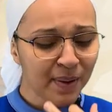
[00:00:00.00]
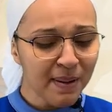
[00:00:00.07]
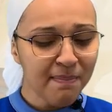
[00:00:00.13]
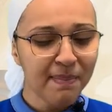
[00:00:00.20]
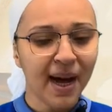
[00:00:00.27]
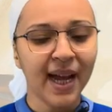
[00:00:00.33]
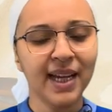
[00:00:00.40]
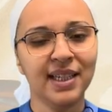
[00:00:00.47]

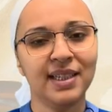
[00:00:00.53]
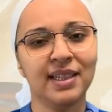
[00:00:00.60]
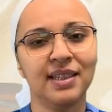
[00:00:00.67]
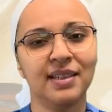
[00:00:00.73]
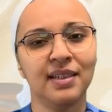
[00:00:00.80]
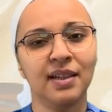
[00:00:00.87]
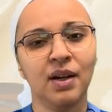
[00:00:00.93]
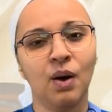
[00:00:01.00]

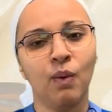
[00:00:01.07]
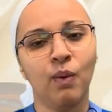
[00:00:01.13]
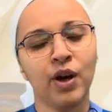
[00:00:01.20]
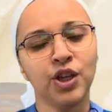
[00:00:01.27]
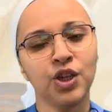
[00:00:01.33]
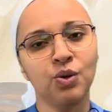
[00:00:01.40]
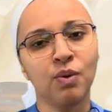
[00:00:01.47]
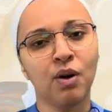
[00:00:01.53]
reminded what
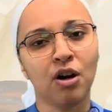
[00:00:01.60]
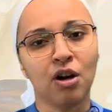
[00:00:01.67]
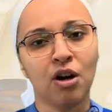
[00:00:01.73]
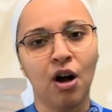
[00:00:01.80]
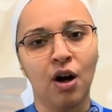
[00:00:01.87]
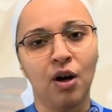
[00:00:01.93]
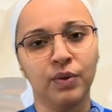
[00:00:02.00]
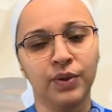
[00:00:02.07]
you are
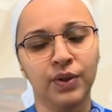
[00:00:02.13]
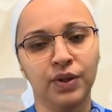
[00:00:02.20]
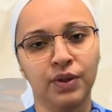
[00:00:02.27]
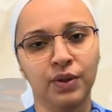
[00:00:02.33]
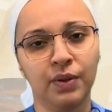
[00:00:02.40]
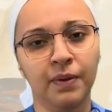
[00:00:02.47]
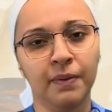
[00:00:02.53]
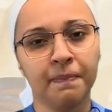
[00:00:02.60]
called to
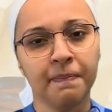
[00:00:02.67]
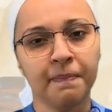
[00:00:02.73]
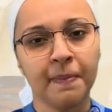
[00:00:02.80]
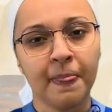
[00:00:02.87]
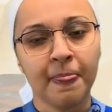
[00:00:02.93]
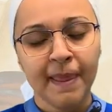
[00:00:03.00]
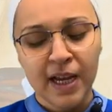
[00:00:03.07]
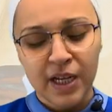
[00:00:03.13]
do.
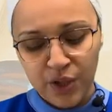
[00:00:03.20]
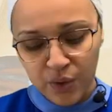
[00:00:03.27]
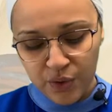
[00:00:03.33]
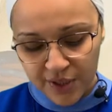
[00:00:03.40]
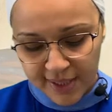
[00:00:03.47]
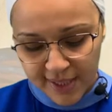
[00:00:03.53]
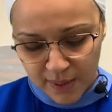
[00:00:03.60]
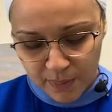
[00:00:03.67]
So
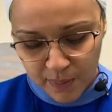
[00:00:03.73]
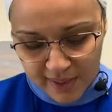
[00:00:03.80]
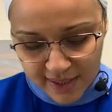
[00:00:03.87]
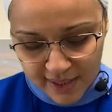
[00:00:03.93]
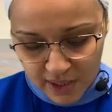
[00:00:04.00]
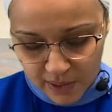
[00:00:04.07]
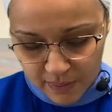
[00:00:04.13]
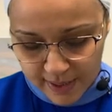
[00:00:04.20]
Jesus
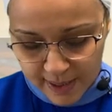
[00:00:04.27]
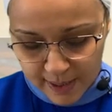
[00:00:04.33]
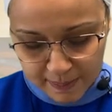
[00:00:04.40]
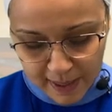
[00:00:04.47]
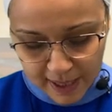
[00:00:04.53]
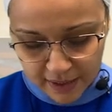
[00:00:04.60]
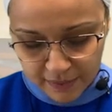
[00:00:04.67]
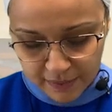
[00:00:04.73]
wasn't
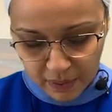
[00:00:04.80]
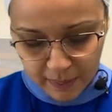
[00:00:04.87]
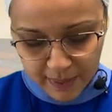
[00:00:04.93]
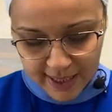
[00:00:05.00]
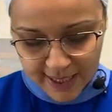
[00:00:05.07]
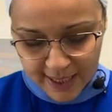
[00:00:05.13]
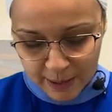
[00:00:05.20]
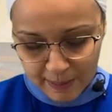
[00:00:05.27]
disrespectful with
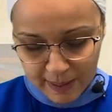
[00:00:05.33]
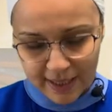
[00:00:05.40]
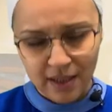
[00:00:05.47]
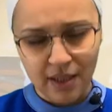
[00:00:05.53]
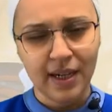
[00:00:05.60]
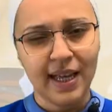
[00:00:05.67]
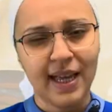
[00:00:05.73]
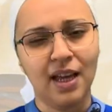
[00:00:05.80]
his
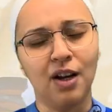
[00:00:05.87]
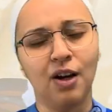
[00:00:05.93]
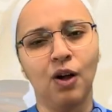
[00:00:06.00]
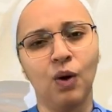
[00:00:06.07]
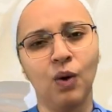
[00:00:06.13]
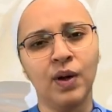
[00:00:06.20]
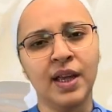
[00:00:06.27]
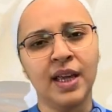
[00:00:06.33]
mother at
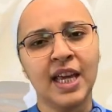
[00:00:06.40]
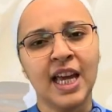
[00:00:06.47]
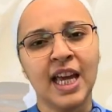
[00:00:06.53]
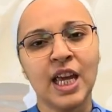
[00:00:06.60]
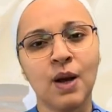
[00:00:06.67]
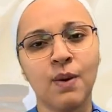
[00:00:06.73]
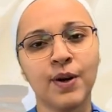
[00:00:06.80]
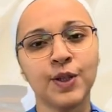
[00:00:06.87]
all.
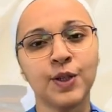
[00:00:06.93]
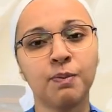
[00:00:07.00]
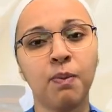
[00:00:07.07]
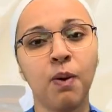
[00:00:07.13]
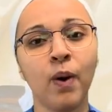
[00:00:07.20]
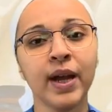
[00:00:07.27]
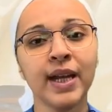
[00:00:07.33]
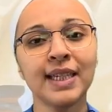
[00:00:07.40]
He was
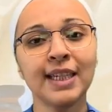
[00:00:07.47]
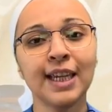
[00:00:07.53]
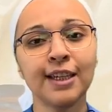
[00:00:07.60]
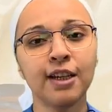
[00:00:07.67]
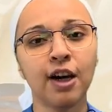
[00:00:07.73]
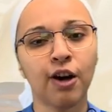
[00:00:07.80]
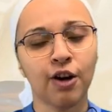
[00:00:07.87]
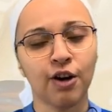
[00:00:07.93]
pointing
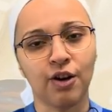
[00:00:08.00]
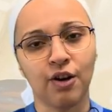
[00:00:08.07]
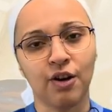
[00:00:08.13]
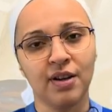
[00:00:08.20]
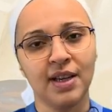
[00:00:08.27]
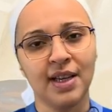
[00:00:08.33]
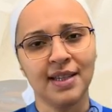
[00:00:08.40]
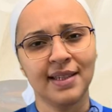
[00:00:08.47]
her,
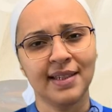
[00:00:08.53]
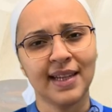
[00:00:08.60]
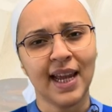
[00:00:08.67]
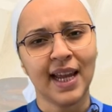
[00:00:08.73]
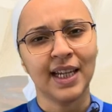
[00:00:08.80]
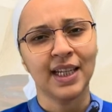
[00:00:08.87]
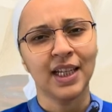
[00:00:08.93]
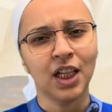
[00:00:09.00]

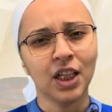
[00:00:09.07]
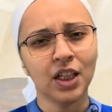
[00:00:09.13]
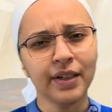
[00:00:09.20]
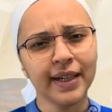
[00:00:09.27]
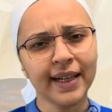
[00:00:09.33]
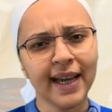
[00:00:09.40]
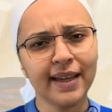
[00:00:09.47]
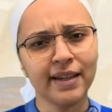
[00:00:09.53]
saying,
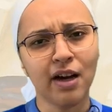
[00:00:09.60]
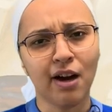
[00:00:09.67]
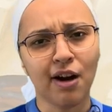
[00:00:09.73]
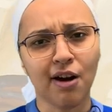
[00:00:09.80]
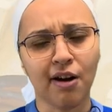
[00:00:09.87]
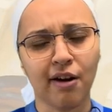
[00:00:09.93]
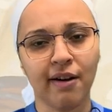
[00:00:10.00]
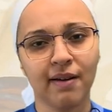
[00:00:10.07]
Look at
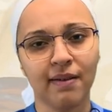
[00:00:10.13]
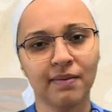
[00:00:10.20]
her.